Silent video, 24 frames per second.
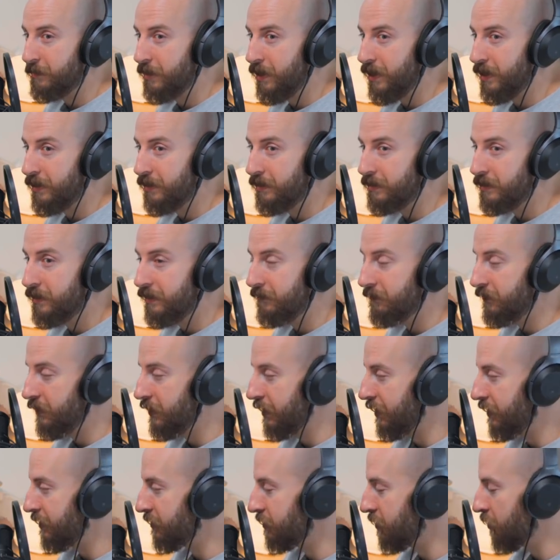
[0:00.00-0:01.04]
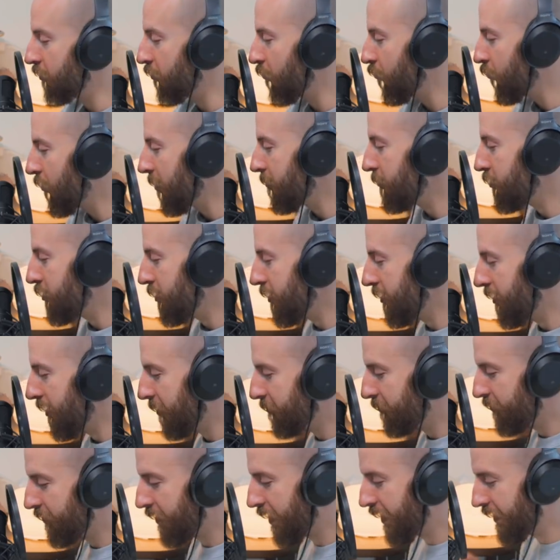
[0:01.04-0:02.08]
behind the TV and he's going to rip shit
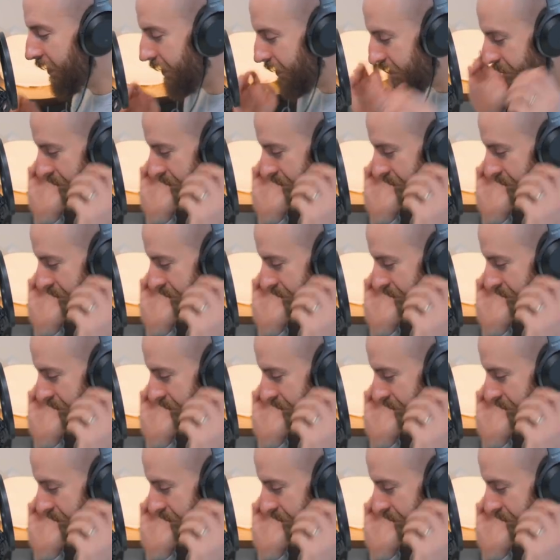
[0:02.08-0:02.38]
up. I got